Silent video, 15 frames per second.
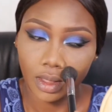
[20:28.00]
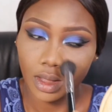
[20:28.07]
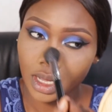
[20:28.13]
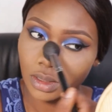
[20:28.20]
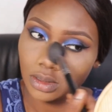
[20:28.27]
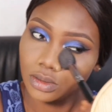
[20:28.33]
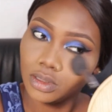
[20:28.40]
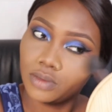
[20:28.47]
I
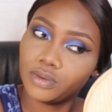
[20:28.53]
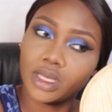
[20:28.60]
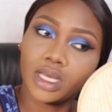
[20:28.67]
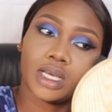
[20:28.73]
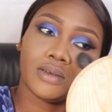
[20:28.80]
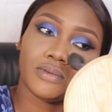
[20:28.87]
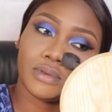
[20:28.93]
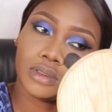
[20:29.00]
don't know if they
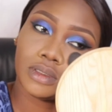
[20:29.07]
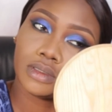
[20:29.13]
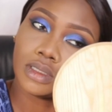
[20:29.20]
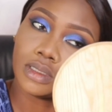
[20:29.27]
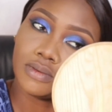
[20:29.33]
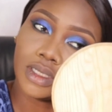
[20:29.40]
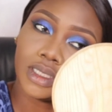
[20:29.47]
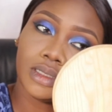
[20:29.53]
have those
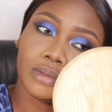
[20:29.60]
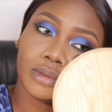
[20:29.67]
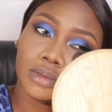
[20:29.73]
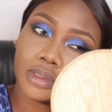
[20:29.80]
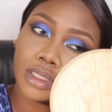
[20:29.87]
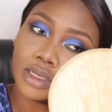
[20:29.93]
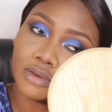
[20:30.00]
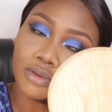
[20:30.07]
available
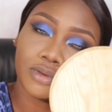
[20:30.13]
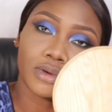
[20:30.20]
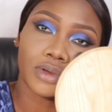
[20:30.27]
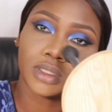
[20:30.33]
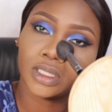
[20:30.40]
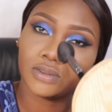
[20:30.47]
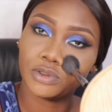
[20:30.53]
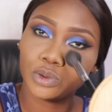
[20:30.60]
now for
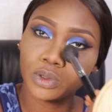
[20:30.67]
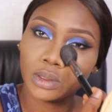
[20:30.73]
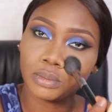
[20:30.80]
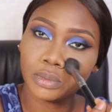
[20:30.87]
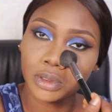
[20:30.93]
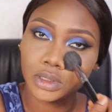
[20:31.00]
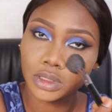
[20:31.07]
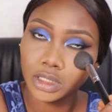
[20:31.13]
individual
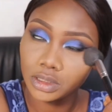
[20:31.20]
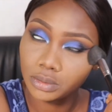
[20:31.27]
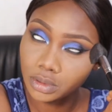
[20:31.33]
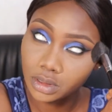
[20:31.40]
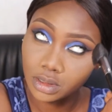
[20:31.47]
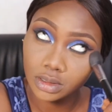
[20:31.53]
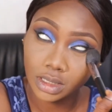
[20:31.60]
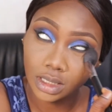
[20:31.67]
purchase,
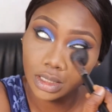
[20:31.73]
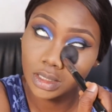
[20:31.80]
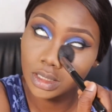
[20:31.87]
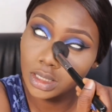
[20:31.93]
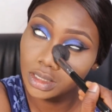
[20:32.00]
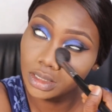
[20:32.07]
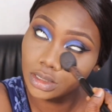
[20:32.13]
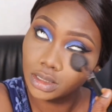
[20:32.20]
because I
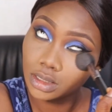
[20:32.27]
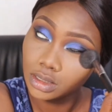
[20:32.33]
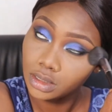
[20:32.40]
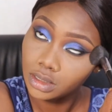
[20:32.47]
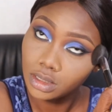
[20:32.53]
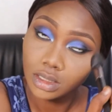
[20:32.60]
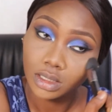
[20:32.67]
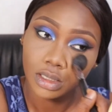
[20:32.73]
need
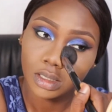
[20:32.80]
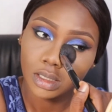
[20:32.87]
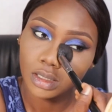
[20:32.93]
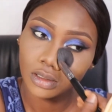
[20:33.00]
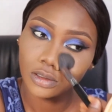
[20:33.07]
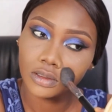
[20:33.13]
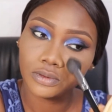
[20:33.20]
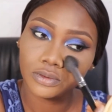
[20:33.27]

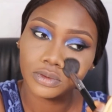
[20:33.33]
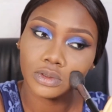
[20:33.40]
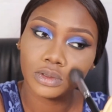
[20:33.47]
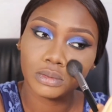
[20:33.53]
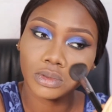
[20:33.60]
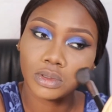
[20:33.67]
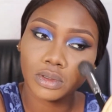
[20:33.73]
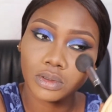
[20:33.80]
a few
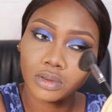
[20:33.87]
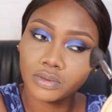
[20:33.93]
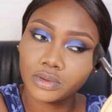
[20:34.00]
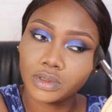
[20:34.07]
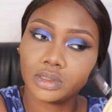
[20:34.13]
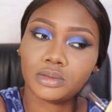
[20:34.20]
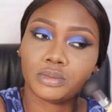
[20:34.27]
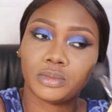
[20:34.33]
more of
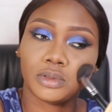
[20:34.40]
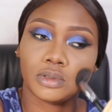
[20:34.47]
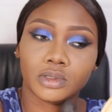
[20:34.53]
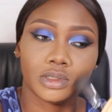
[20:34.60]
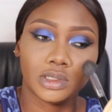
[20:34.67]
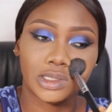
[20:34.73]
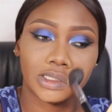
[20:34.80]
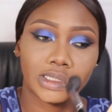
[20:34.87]
this
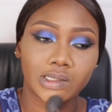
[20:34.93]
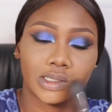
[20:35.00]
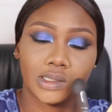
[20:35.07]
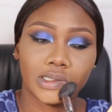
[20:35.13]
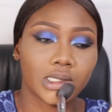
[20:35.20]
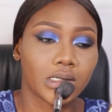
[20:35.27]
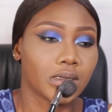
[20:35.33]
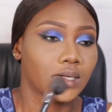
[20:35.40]
brush.
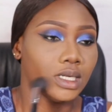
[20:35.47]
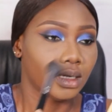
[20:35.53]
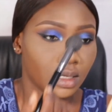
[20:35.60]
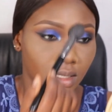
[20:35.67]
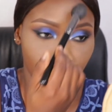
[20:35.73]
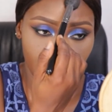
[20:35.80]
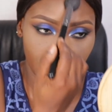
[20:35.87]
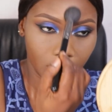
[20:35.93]

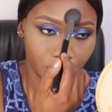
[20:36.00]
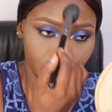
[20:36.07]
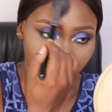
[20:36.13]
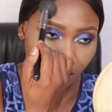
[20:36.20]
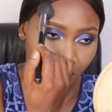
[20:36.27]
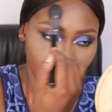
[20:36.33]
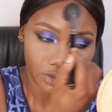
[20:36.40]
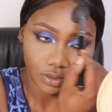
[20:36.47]
I am
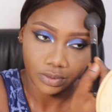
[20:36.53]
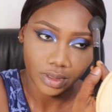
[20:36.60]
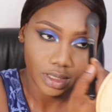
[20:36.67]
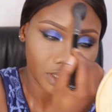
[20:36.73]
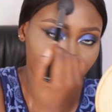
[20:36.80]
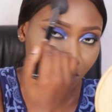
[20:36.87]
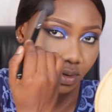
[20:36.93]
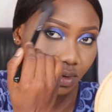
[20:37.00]
beginning to
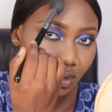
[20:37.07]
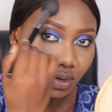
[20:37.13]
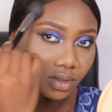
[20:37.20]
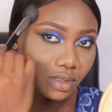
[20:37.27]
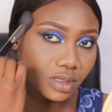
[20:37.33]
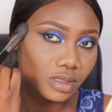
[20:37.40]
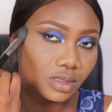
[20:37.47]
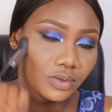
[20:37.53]
find new
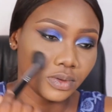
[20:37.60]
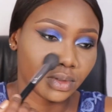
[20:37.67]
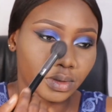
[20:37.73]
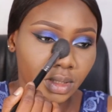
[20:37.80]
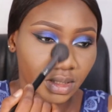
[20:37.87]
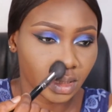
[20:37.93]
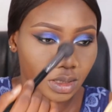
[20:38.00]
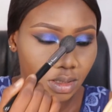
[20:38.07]
uses for
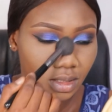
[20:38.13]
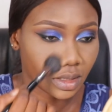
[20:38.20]
it.